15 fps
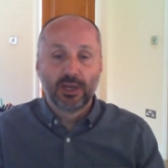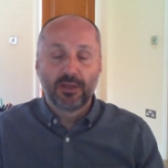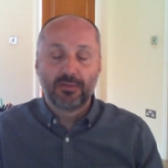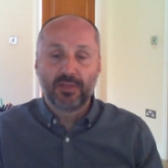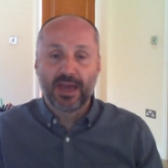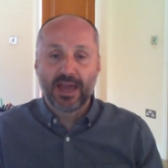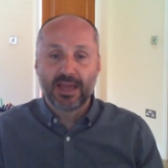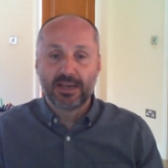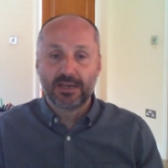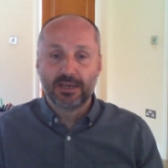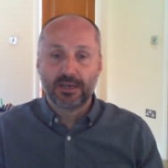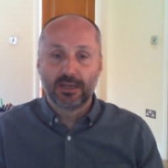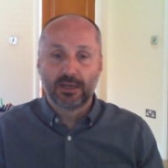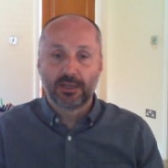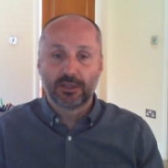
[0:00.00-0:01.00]

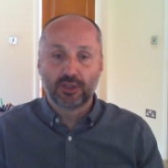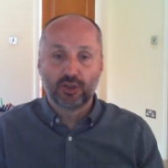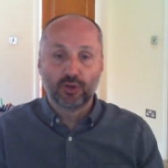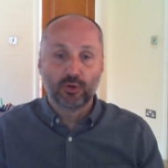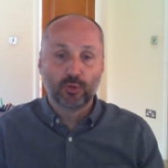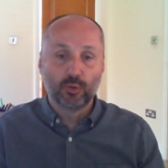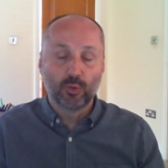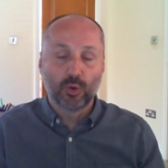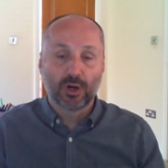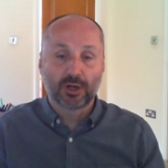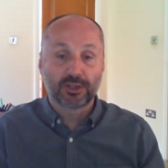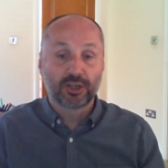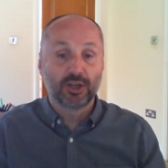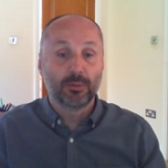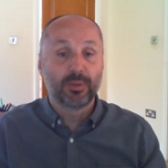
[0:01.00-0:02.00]
then you are
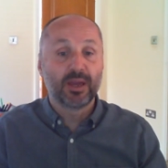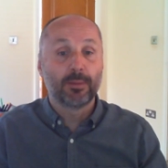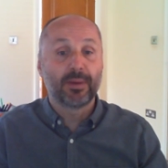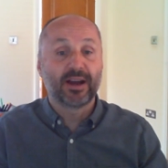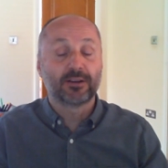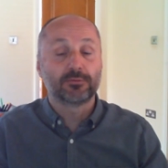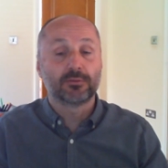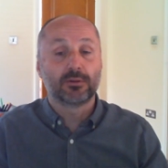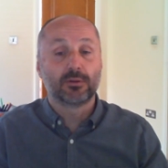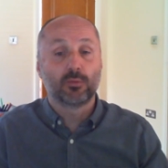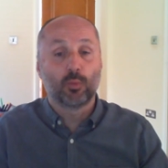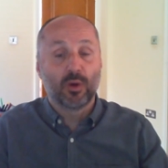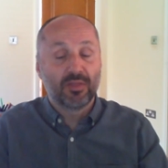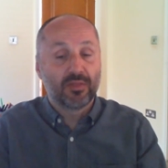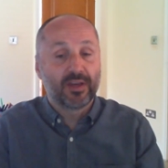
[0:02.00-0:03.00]
going to be about
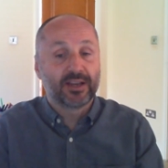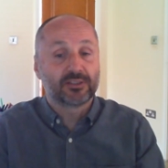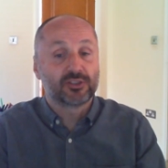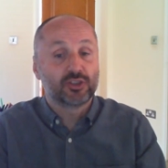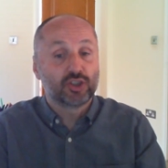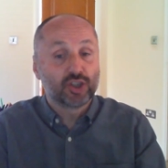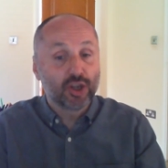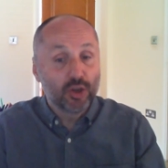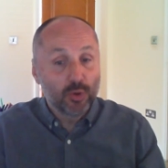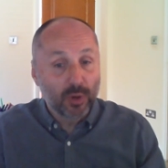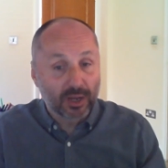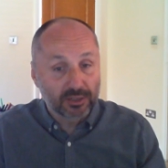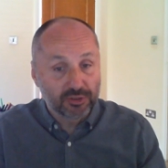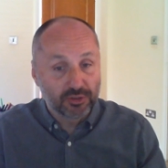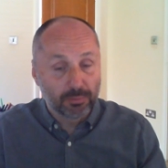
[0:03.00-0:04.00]

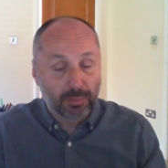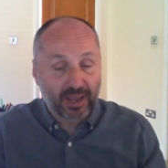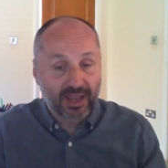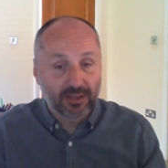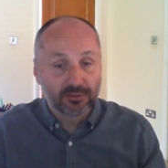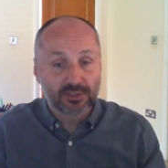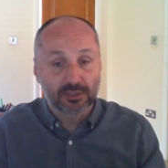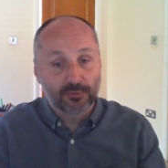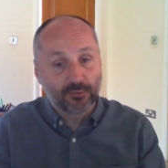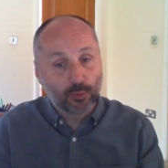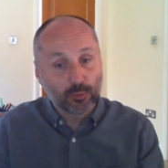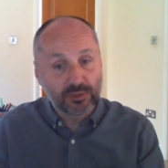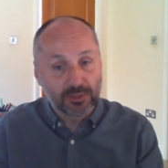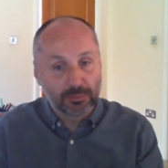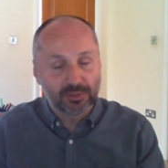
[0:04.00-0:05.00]
£1,200, that's
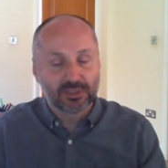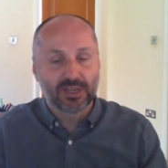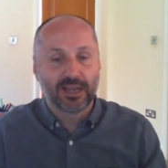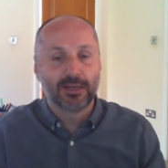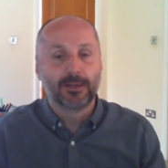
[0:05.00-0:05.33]
40%